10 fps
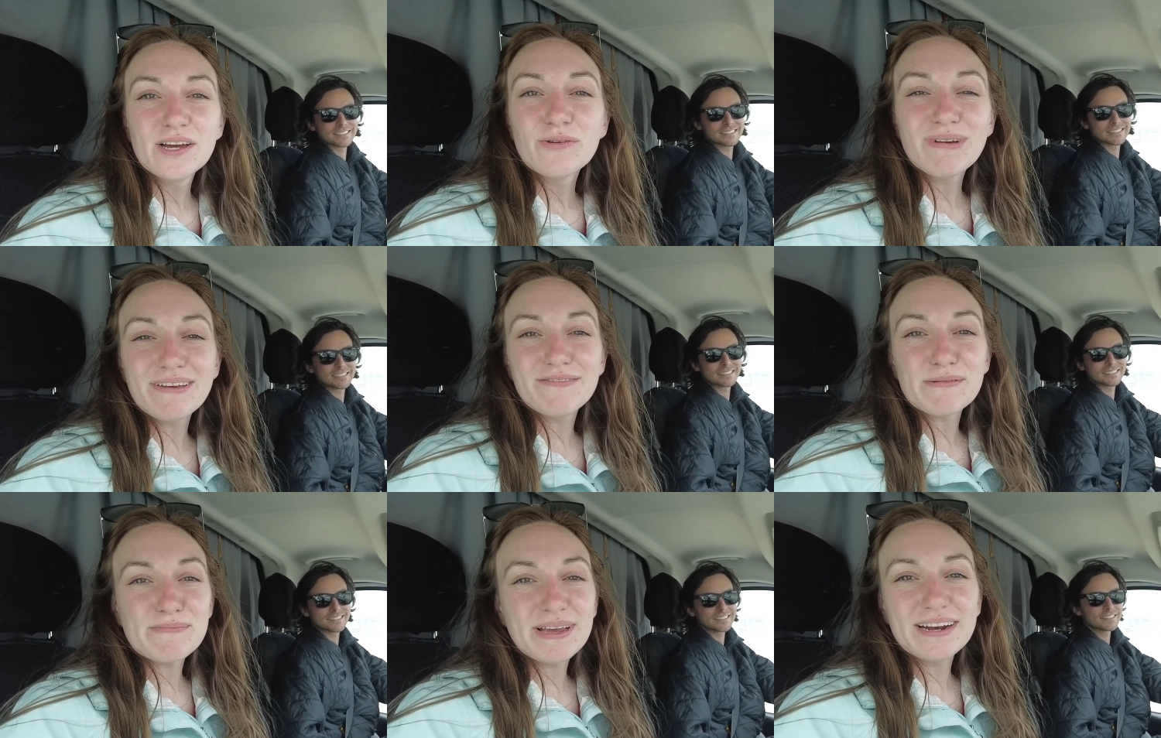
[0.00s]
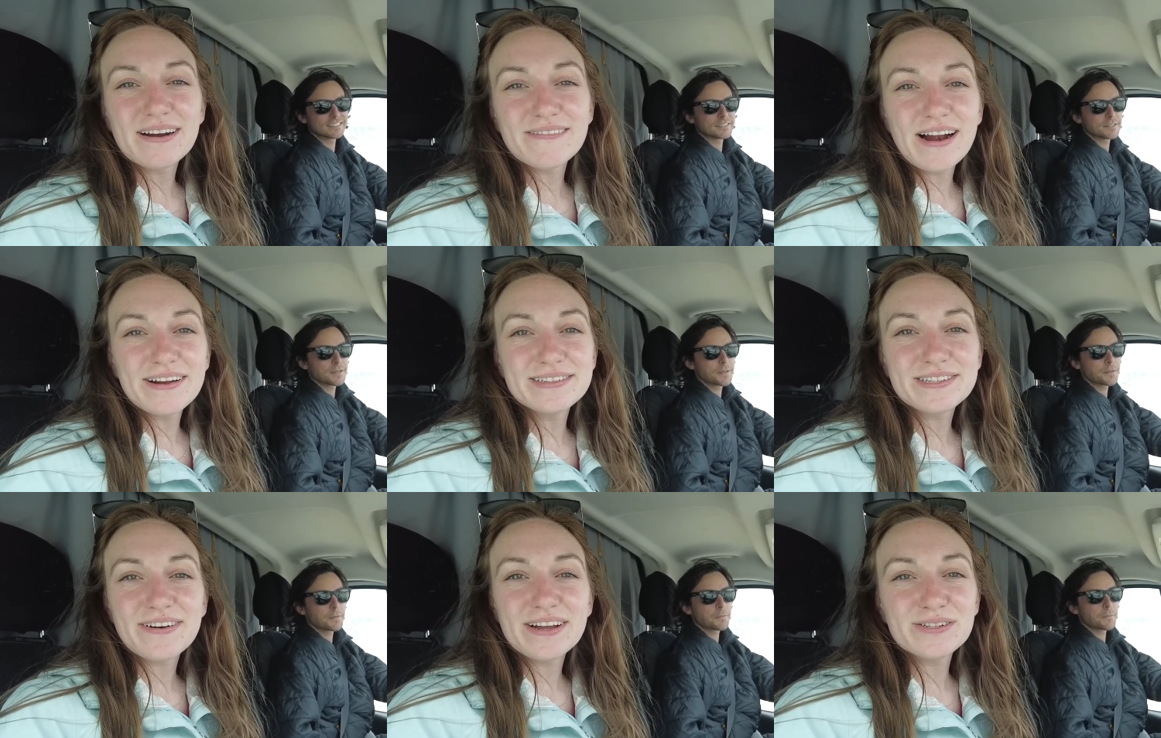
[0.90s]
Speaker 1: We've made our
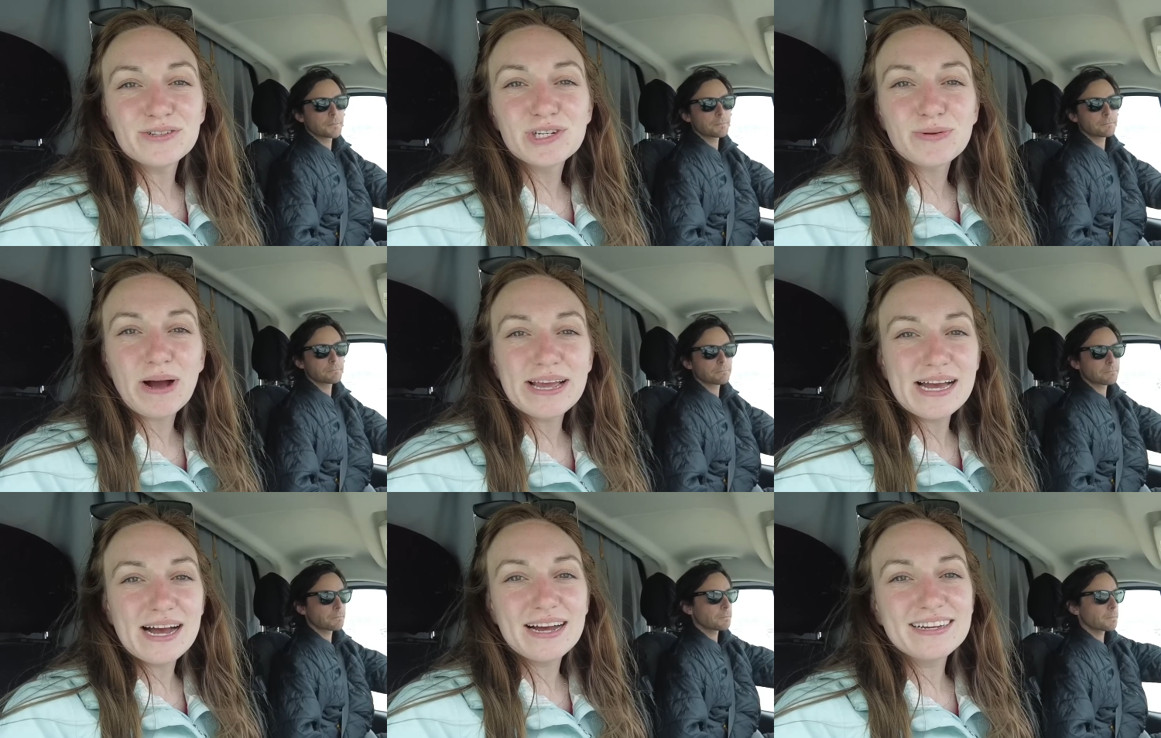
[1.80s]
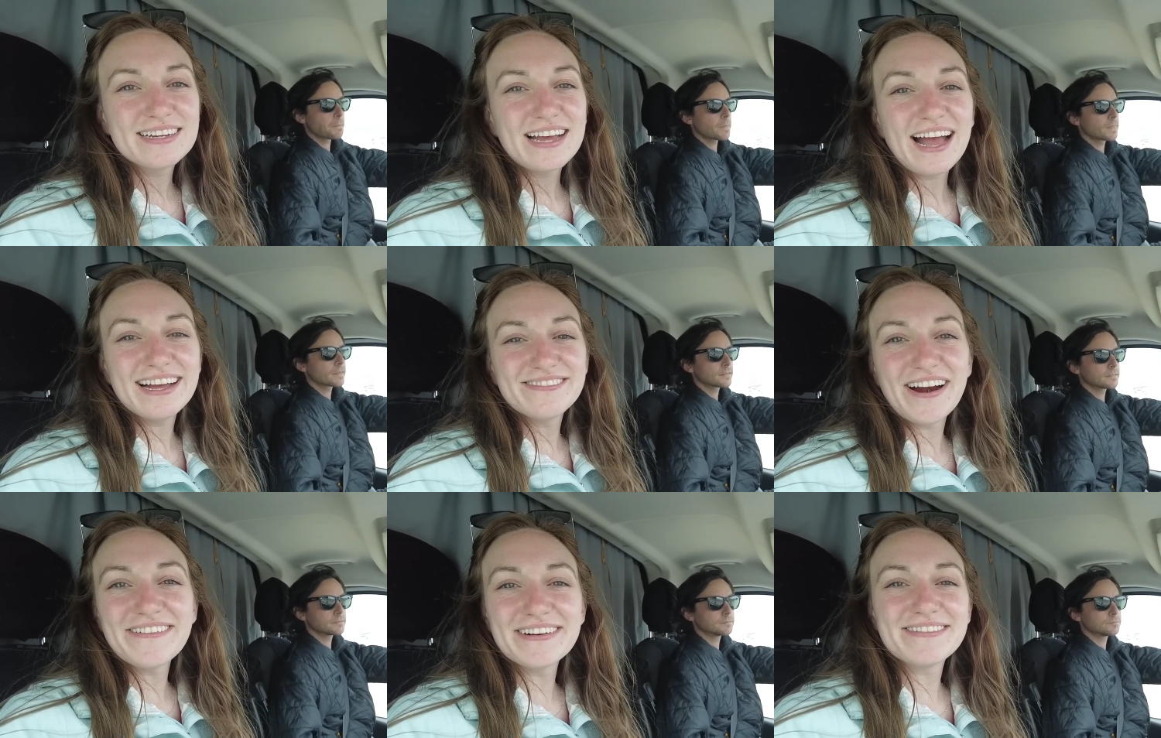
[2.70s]
rounds around Ushuaia. And
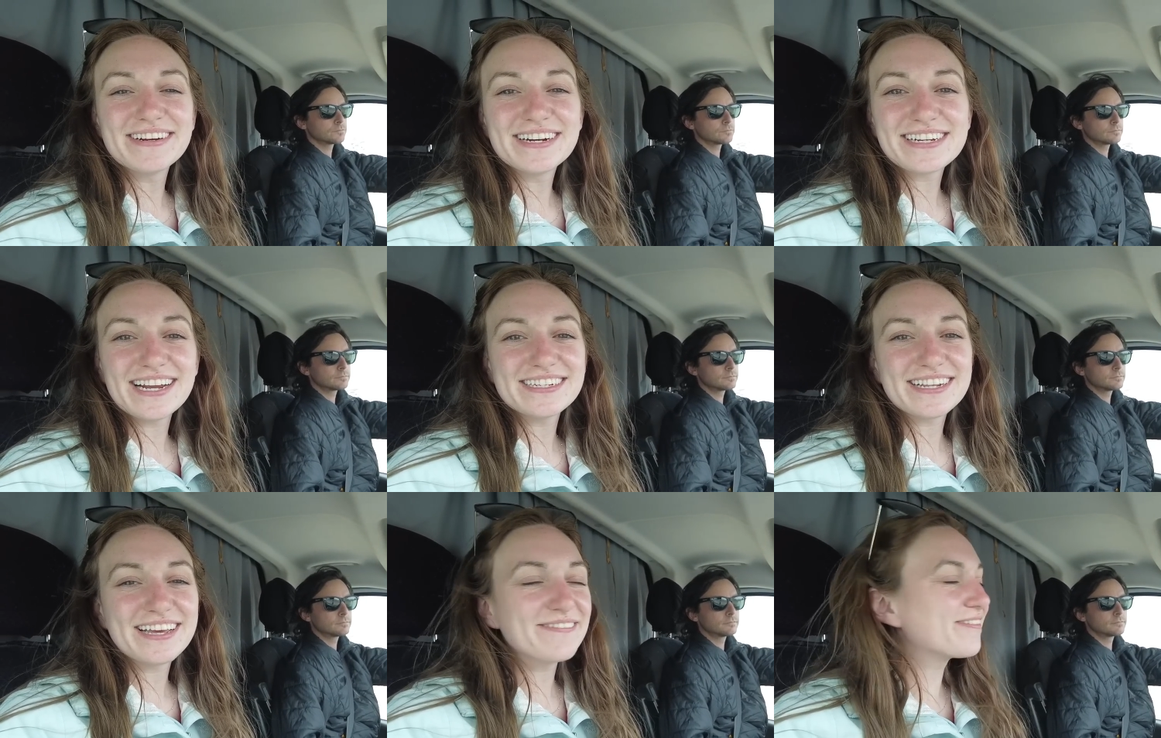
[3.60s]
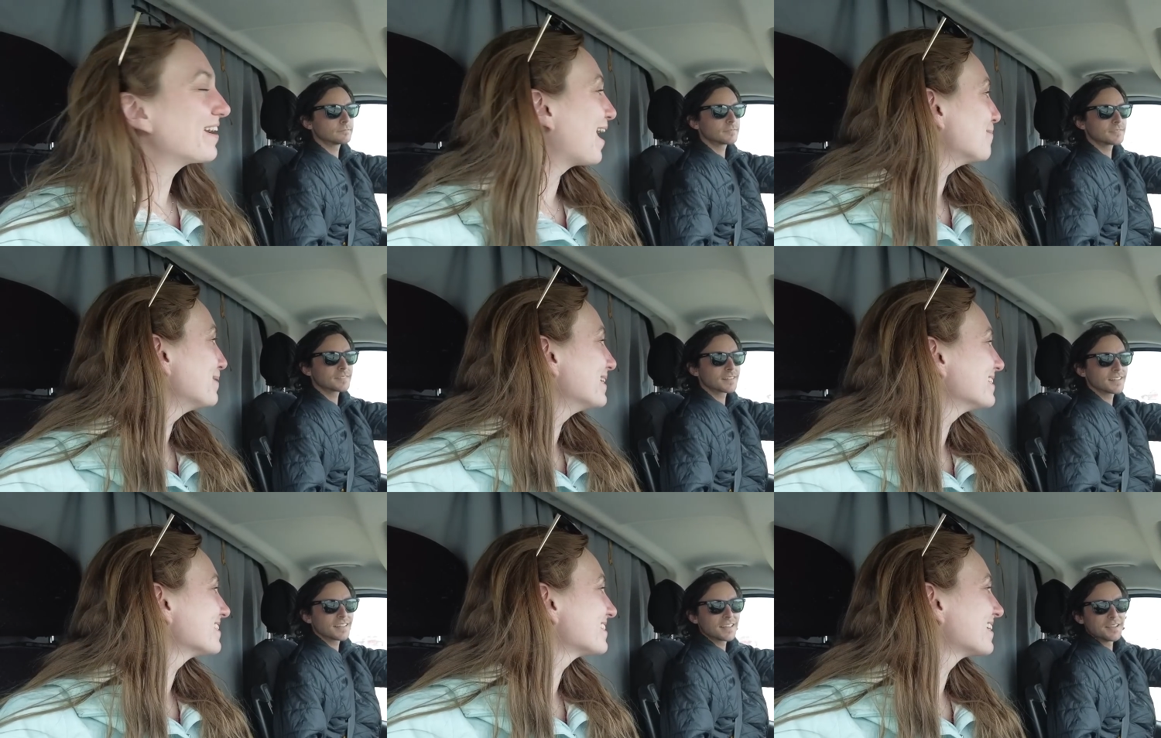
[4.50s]
right when we were trying to leave, what
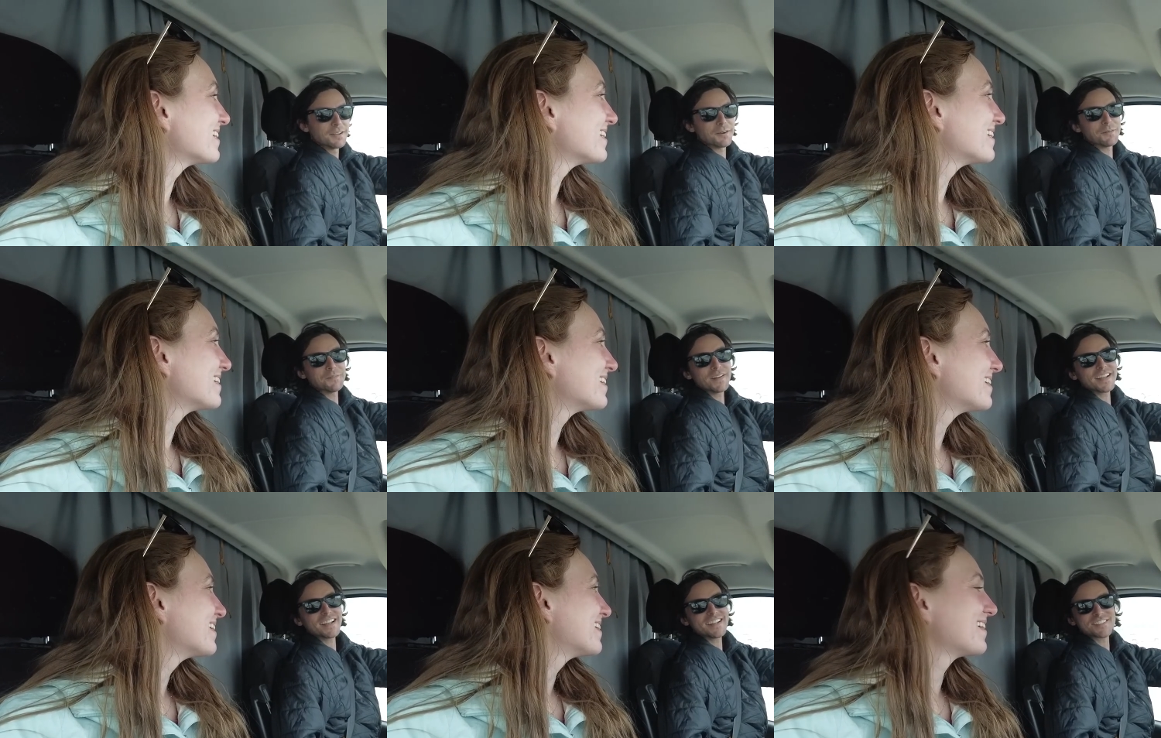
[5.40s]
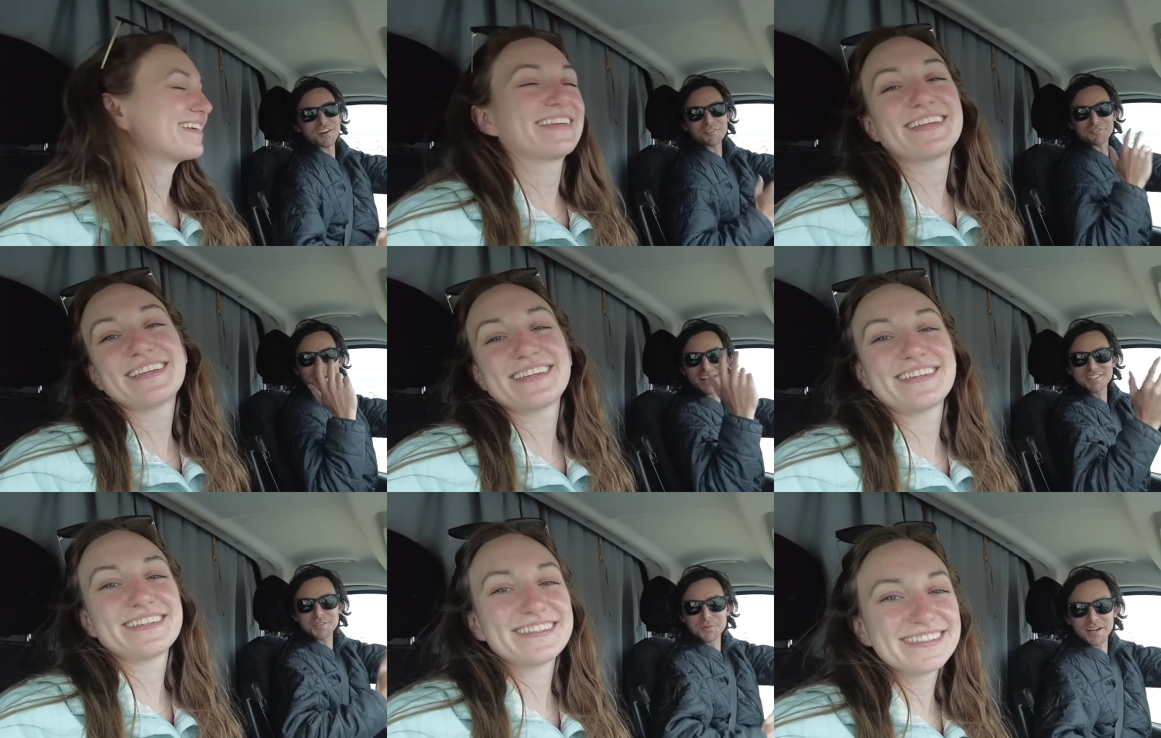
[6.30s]
happens?
Speaker 2: Oh my gosh, our
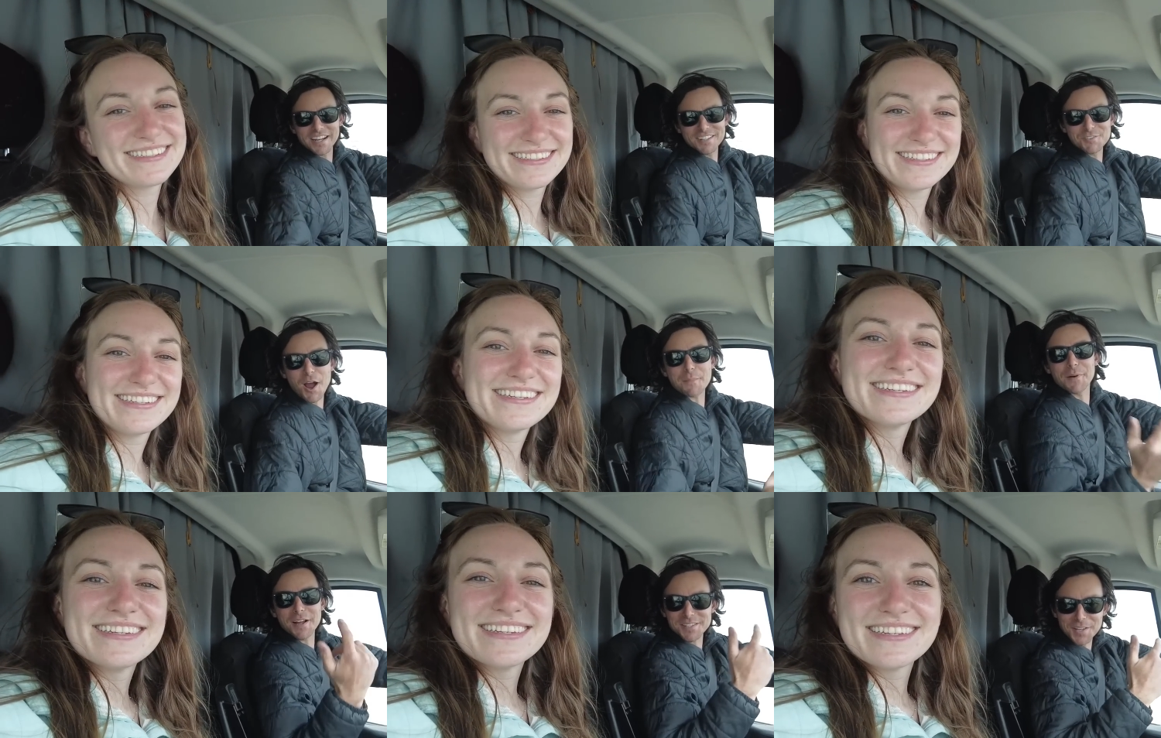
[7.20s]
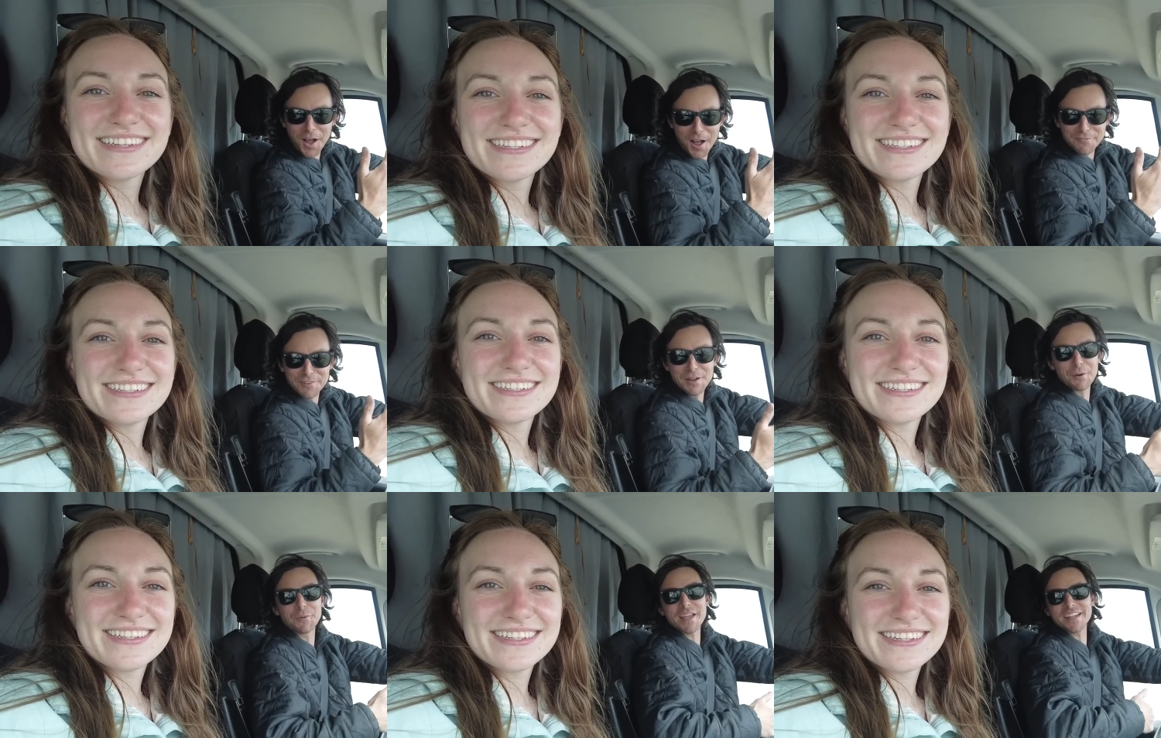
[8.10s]
friends who were going to drop us off,
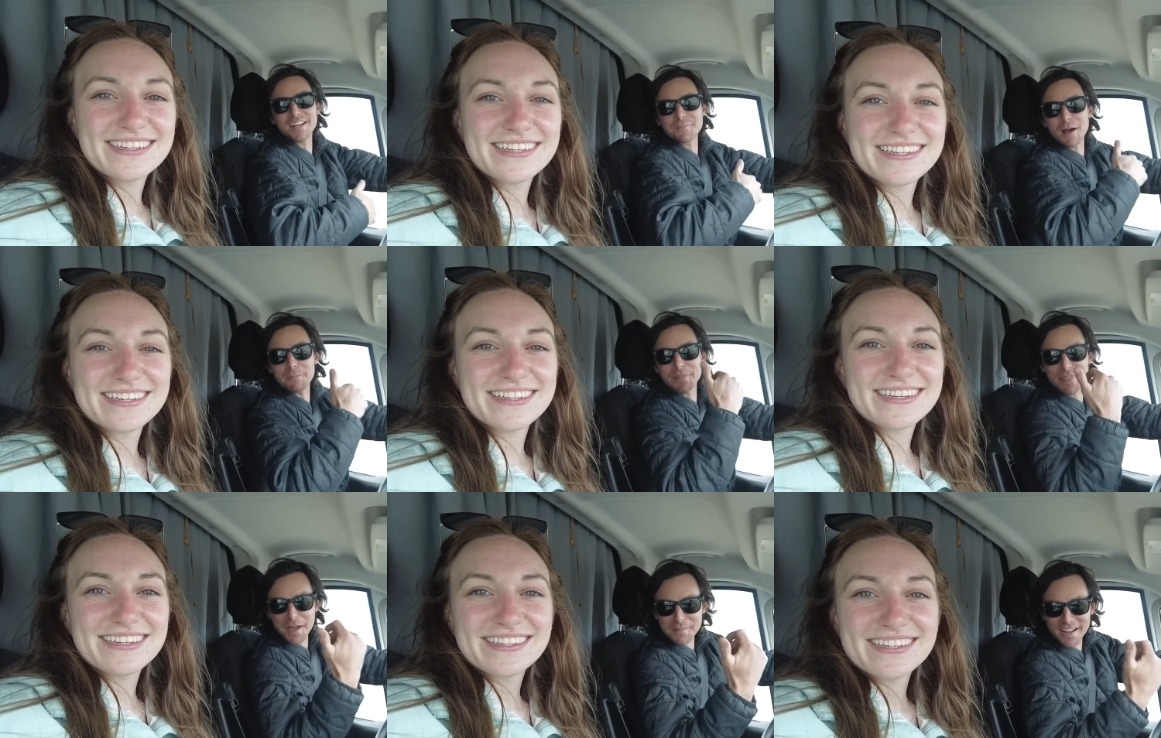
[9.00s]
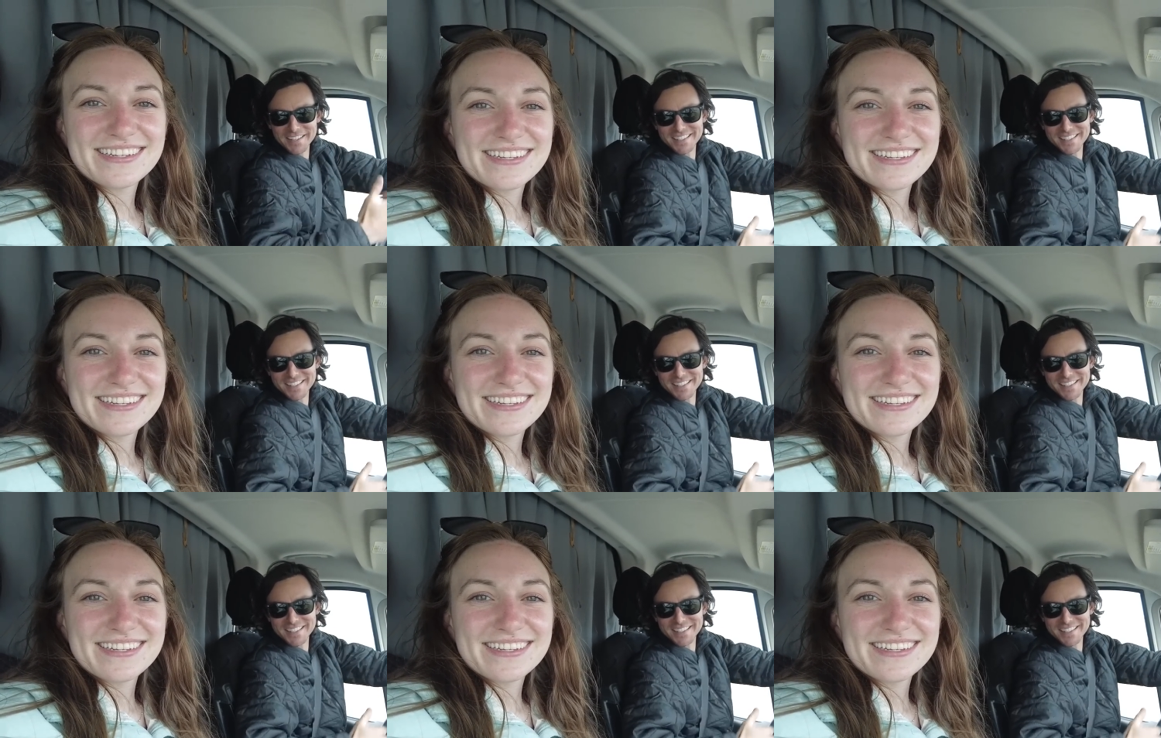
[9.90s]
we end up helping them out